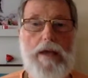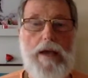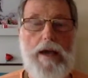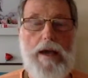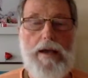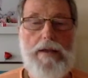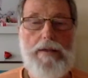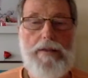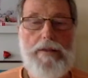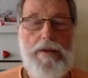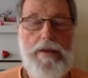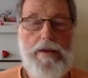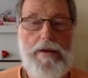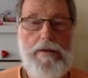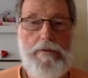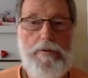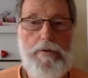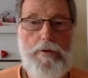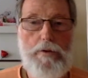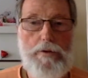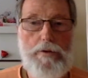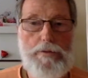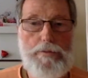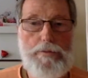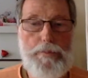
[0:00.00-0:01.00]
and then, of
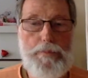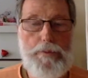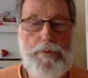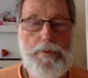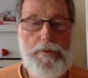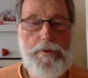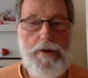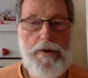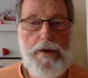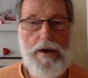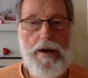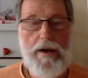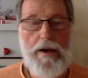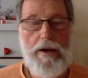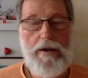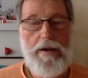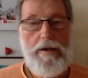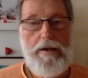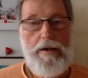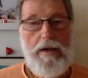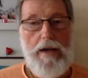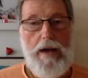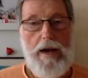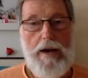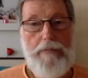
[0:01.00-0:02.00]
course, Purna,
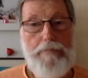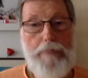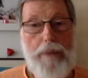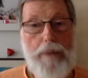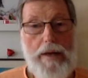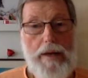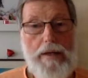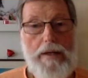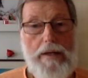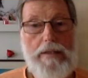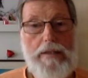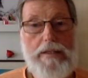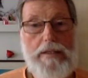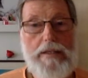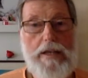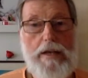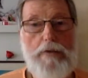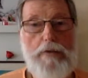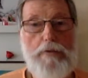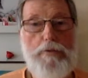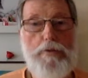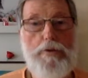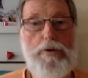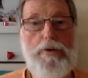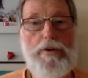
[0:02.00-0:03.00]
abundance
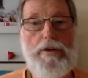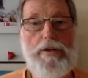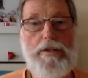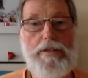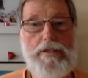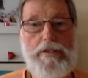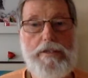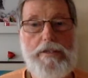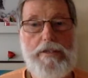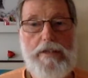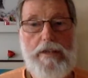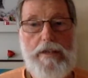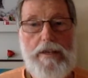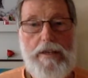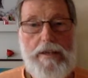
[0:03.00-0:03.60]
and fullness.